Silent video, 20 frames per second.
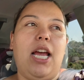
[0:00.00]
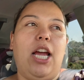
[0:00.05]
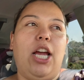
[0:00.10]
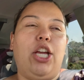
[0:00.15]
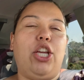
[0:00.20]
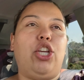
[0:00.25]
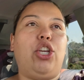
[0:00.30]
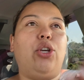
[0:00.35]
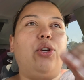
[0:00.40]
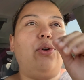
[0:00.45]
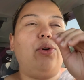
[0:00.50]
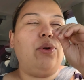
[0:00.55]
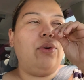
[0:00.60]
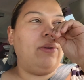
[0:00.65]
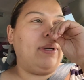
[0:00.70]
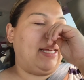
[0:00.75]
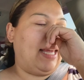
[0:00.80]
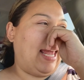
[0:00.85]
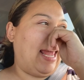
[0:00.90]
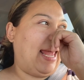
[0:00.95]

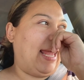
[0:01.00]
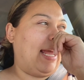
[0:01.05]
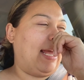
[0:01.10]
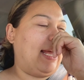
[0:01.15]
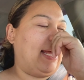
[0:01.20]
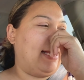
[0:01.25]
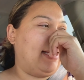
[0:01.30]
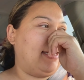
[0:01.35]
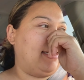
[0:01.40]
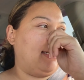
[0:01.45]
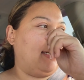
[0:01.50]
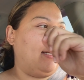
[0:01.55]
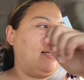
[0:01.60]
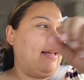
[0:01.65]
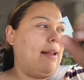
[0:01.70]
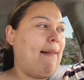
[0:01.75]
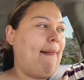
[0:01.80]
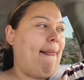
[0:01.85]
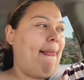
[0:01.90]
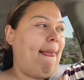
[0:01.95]
You can
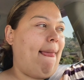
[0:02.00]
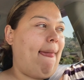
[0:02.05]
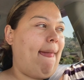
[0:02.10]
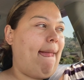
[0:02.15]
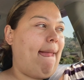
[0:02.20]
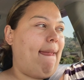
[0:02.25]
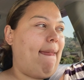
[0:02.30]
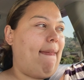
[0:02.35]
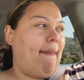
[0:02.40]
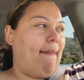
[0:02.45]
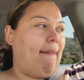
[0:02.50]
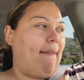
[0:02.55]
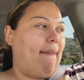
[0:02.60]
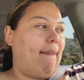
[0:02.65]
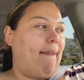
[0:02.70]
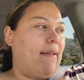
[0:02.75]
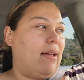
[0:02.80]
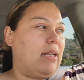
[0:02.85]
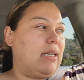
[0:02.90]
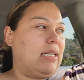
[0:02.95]

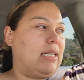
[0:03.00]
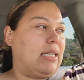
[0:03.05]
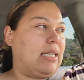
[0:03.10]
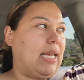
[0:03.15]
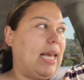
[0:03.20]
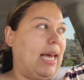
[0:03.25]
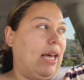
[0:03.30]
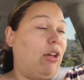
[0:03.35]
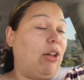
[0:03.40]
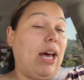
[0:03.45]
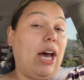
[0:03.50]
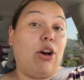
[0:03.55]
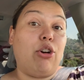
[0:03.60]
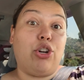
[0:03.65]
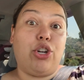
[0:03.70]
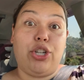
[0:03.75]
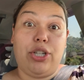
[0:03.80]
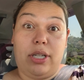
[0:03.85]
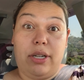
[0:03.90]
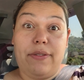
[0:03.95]
tell how
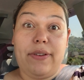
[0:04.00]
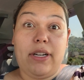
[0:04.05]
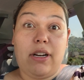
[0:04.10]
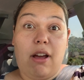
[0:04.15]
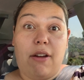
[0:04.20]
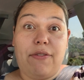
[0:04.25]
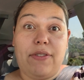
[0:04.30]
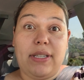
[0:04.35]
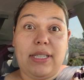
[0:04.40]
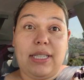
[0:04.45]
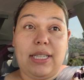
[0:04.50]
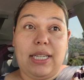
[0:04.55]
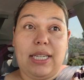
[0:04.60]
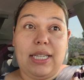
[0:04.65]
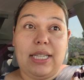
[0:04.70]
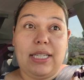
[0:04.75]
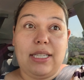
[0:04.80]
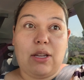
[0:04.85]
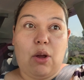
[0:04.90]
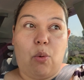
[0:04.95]
good of an office it
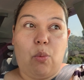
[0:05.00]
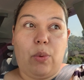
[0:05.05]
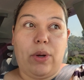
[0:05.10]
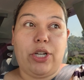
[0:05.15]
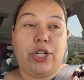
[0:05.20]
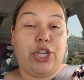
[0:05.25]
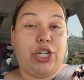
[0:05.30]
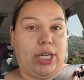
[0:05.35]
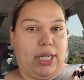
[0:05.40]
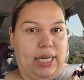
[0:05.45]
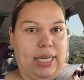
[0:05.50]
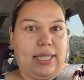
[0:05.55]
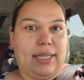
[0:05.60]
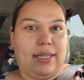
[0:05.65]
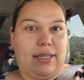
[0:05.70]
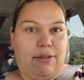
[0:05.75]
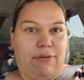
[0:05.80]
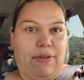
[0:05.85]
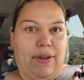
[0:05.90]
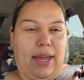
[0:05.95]
is when shit hits
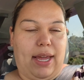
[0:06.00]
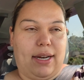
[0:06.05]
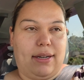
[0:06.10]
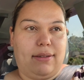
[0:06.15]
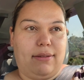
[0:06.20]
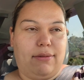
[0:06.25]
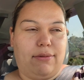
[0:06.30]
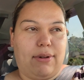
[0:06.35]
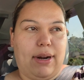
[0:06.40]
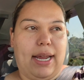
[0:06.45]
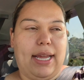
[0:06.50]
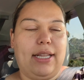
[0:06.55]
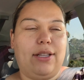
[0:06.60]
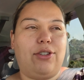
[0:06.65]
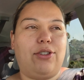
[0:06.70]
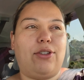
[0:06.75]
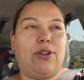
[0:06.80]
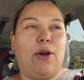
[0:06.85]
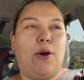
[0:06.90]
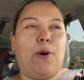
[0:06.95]
the fan, right?
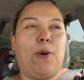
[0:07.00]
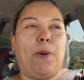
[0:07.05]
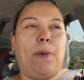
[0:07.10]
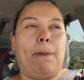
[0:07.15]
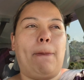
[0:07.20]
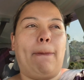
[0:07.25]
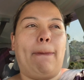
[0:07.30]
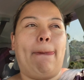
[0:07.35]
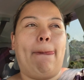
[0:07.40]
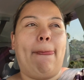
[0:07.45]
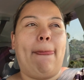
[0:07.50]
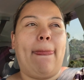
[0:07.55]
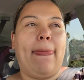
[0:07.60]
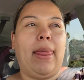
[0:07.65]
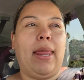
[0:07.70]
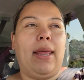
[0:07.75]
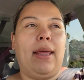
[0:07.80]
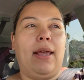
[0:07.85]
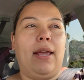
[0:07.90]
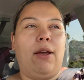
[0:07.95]
So
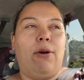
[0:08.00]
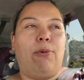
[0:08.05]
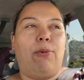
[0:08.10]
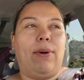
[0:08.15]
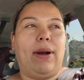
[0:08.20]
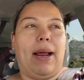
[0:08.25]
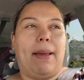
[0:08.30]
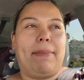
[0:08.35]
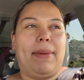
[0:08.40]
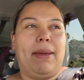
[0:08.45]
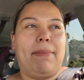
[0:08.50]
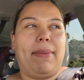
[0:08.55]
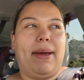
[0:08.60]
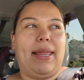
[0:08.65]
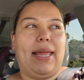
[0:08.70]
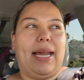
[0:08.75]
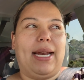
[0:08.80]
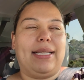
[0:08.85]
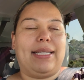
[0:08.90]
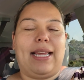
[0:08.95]
what I mean by
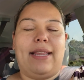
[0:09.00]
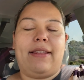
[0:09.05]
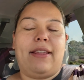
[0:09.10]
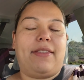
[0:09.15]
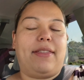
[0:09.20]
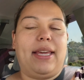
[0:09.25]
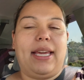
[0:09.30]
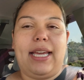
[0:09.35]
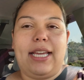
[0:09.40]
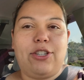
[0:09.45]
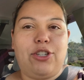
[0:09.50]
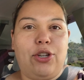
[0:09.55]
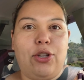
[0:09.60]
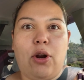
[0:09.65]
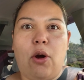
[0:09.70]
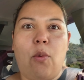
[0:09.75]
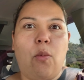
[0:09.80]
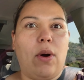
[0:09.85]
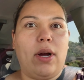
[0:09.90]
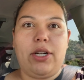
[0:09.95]
that is, and the thing is, you
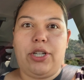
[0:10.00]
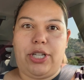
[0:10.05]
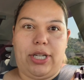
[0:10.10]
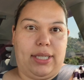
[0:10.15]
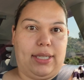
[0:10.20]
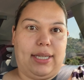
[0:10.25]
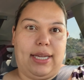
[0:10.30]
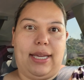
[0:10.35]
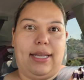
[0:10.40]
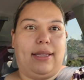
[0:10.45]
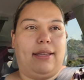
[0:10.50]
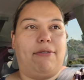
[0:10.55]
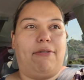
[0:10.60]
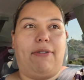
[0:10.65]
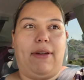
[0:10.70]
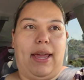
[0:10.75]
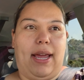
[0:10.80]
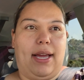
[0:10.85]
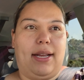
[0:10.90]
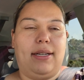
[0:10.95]
don't want shit to hit the
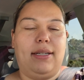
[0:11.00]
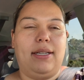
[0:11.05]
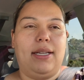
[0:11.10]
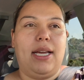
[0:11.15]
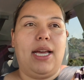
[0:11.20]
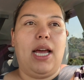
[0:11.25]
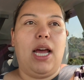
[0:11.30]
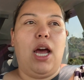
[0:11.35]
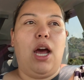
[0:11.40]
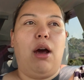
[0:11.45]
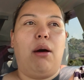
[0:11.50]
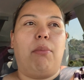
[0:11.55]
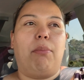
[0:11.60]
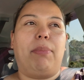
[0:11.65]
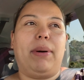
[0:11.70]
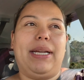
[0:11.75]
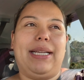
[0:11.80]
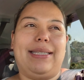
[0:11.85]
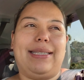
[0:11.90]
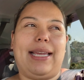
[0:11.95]
fan,
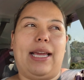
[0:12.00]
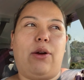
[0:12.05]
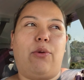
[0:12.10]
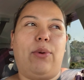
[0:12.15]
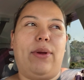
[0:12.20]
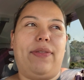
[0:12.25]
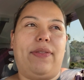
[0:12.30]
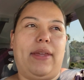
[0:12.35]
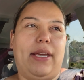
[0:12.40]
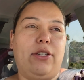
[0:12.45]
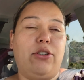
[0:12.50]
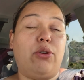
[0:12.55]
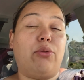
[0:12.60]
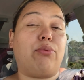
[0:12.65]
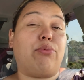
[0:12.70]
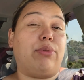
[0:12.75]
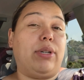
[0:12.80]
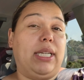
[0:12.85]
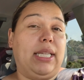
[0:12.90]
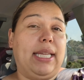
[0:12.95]
but it's like when things are
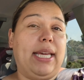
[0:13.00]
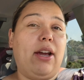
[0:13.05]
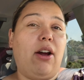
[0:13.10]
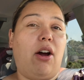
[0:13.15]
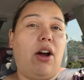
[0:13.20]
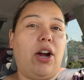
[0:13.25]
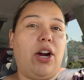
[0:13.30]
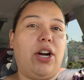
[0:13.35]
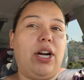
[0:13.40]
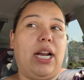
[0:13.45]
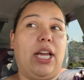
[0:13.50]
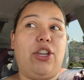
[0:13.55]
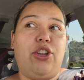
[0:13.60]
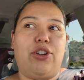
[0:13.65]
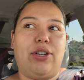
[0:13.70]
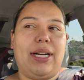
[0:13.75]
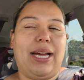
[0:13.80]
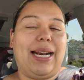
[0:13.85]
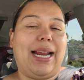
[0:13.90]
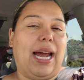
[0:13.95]
really hard and
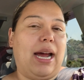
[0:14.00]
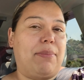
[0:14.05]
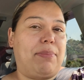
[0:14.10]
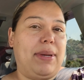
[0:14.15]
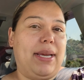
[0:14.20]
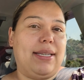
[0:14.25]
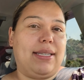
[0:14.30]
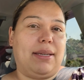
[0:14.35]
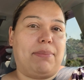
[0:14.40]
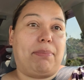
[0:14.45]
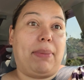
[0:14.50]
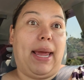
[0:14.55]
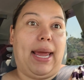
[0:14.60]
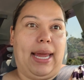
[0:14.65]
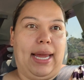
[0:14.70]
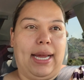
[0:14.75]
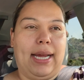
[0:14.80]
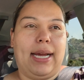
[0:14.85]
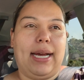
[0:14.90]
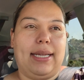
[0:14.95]
you're not happy as a
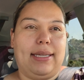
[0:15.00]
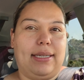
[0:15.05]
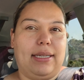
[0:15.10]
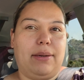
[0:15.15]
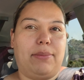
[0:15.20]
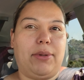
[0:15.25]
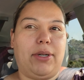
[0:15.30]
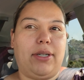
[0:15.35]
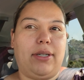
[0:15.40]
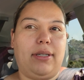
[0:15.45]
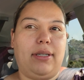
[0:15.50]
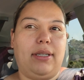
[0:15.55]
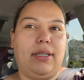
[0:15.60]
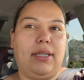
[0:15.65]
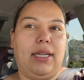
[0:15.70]
paying customer,